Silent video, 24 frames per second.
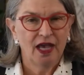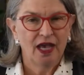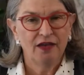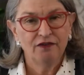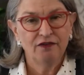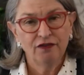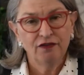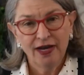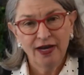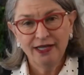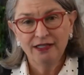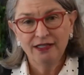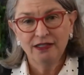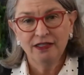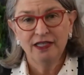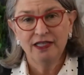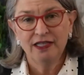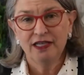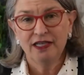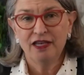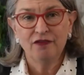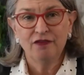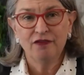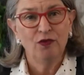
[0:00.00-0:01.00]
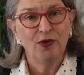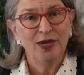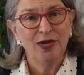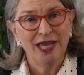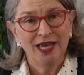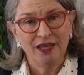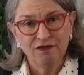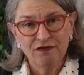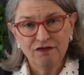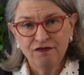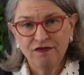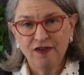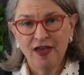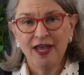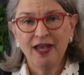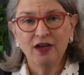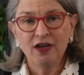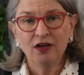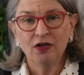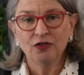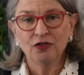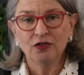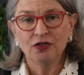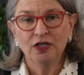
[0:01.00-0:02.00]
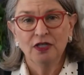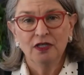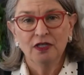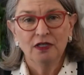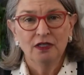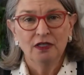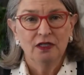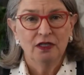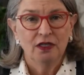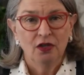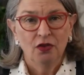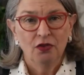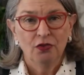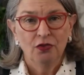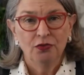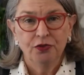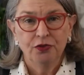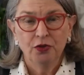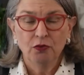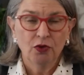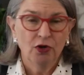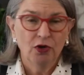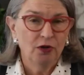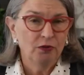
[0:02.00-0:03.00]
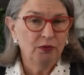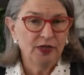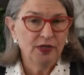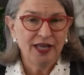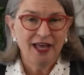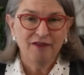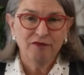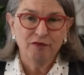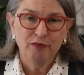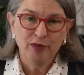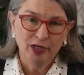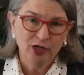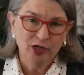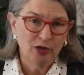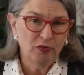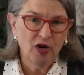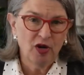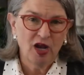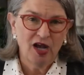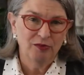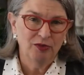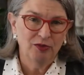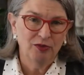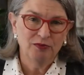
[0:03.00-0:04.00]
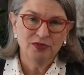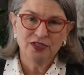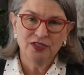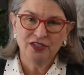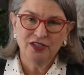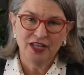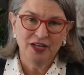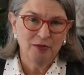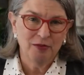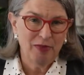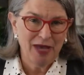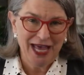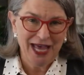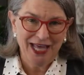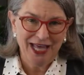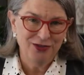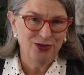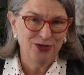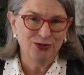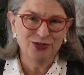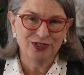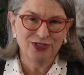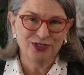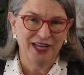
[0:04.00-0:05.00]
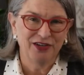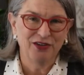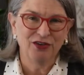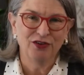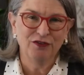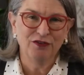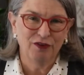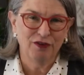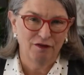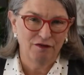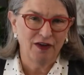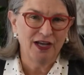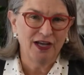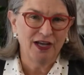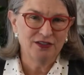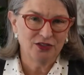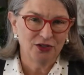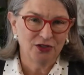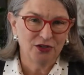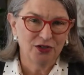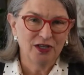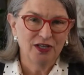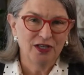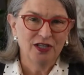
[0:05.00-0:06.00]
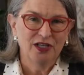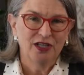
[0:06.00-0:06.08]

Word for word: and frankly if we had failed the world would have bigger problems than a bad news cycle for Pfizer